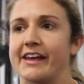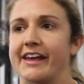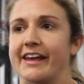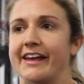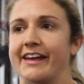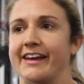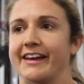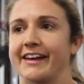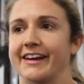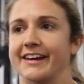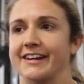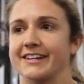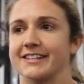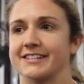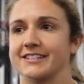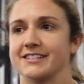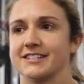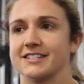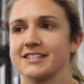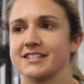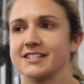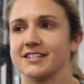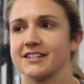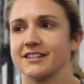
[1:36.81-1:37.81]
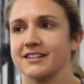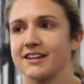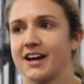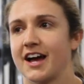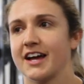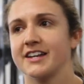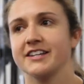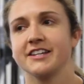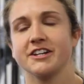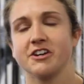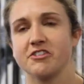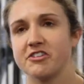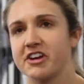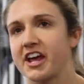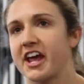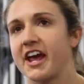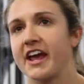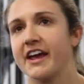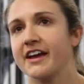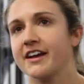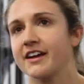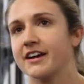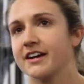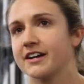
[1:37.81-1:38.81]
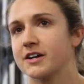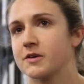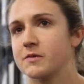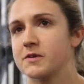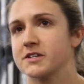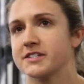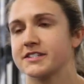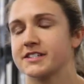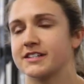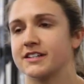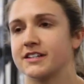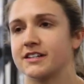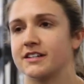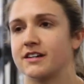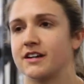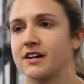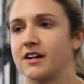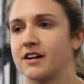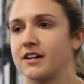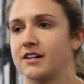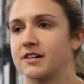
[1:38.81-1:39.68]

and I did okay. I wasn't